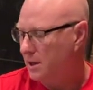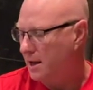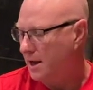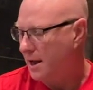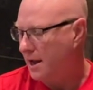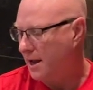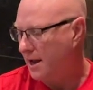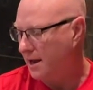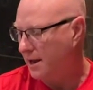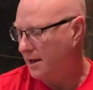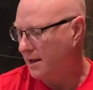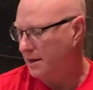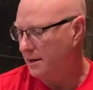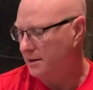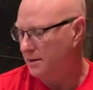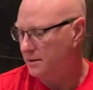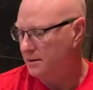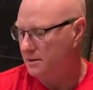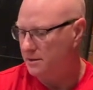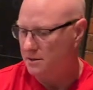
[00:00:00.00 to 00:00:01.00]

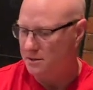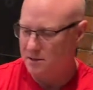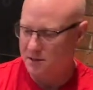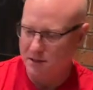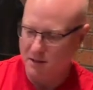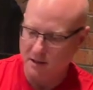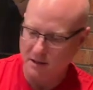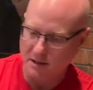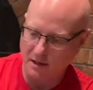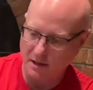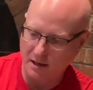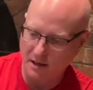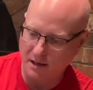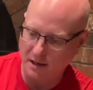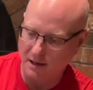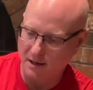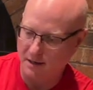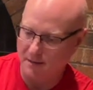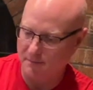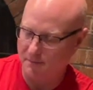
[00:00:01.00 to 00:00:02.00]
and,
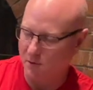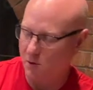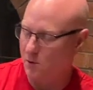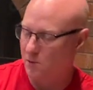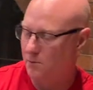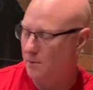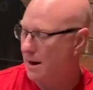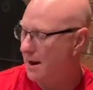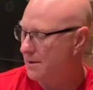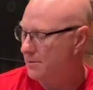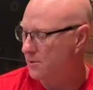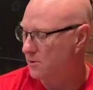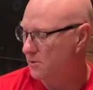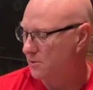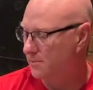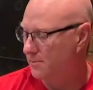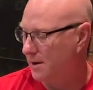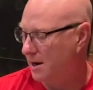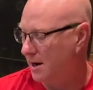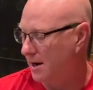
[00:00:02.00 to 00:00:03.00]
or rather
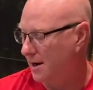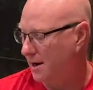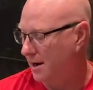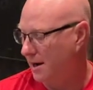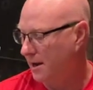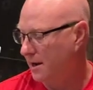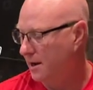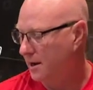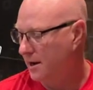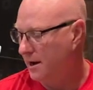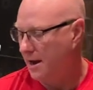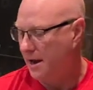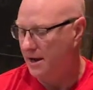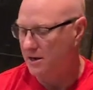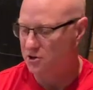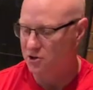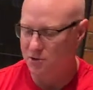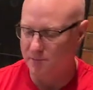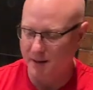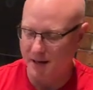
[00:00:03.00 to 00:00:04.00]
my
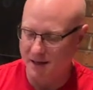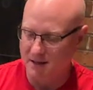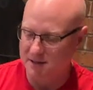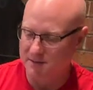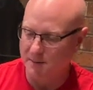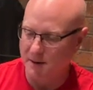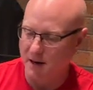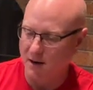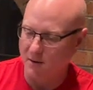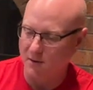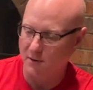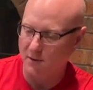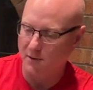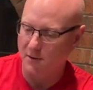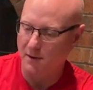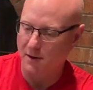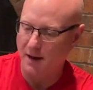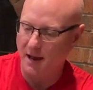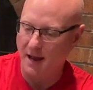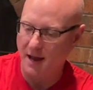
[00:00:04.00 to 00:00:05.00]
Astrobox
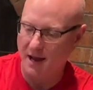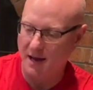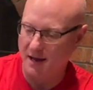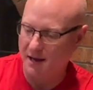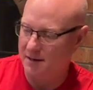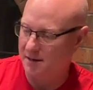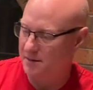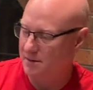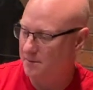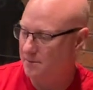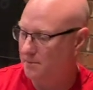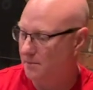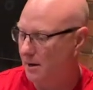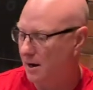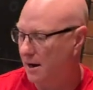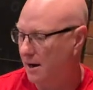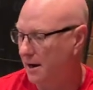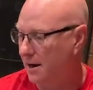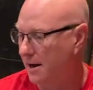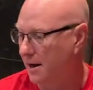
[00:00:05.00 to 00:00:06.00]
power and
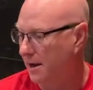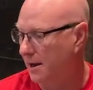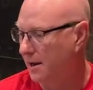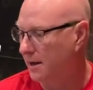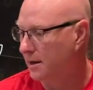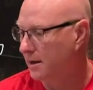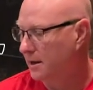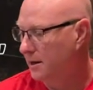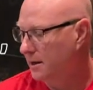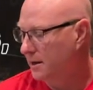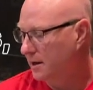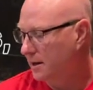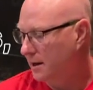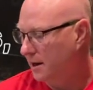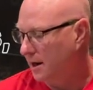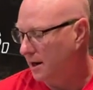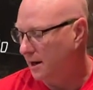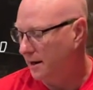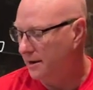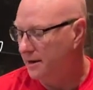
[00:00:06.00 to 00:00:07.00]
my
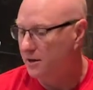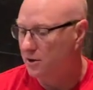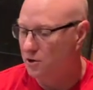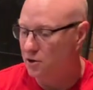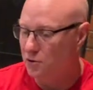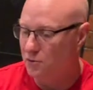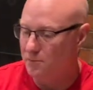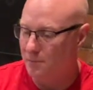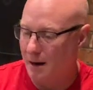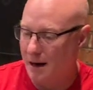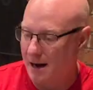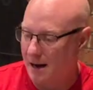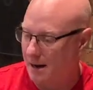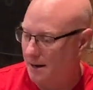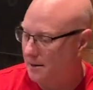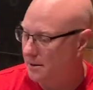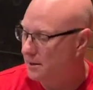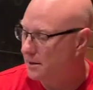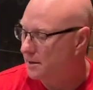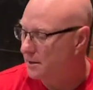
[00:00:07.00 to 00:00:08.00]

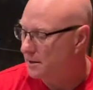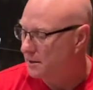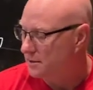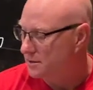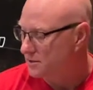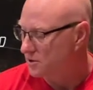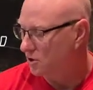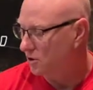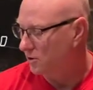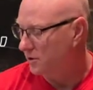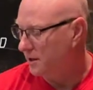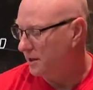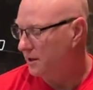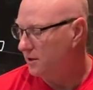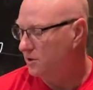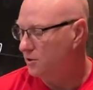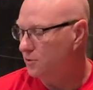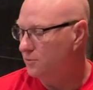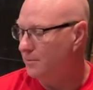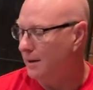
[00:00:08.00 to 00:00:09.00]
EQMod. So the
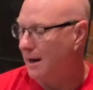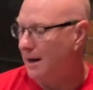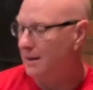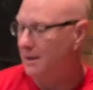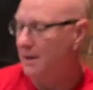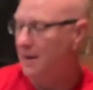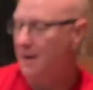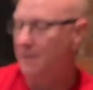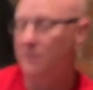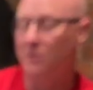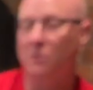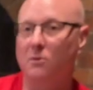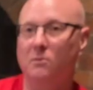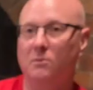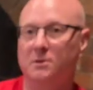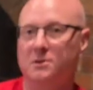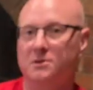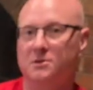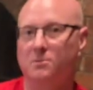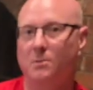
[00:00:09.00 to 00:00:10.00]
EQMod cable
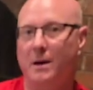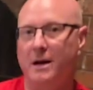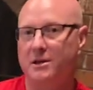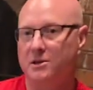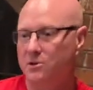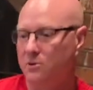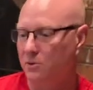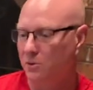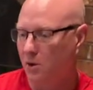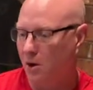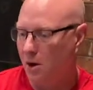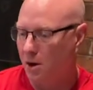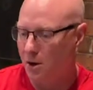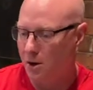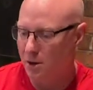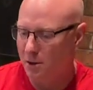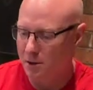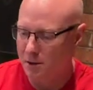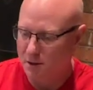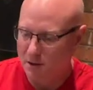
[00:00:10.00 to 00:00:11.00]
was way too
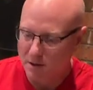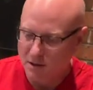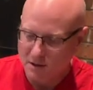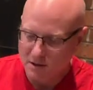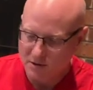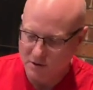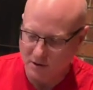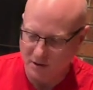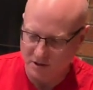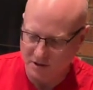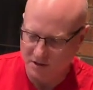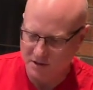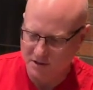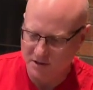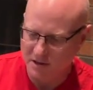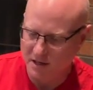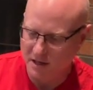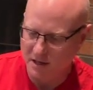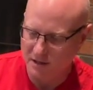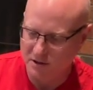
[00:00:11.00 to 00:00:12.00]
long, so I just
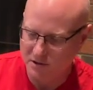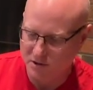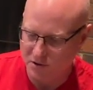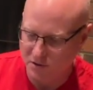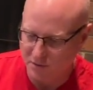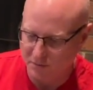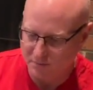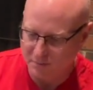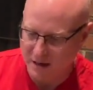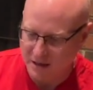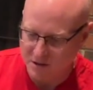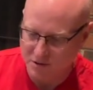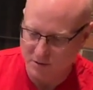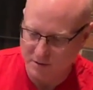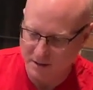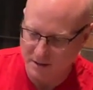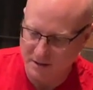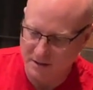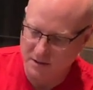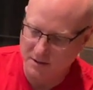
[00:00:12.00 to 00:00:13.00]
need to measure
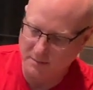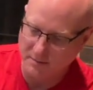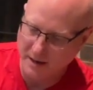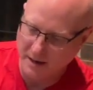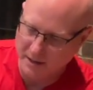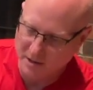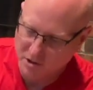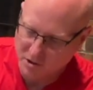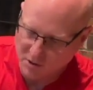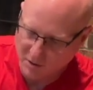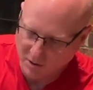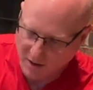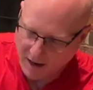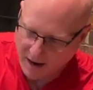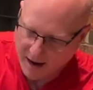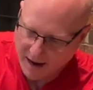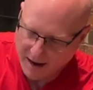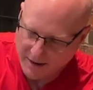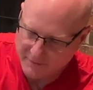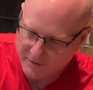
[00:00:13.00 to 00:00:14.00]
it to make sure I
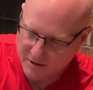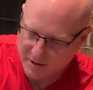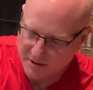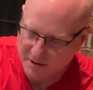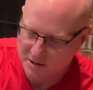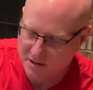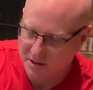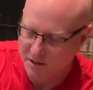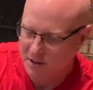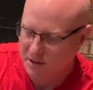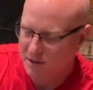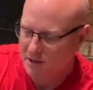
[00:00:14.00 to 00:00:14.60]
have it